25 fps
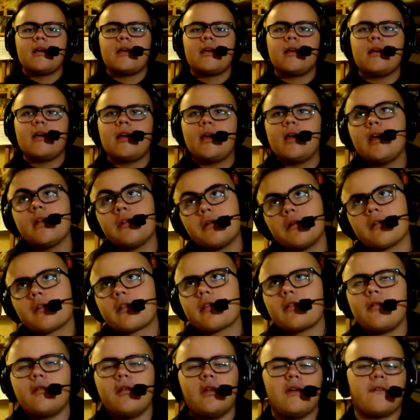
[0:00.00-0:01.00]
and
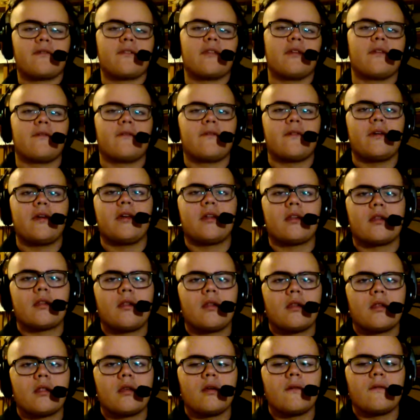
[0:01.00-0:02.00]
also lifting things
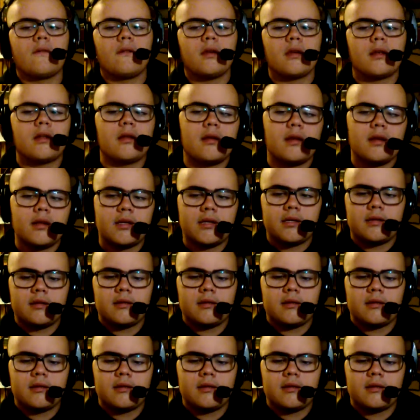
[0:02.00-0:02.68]
and stuff like that.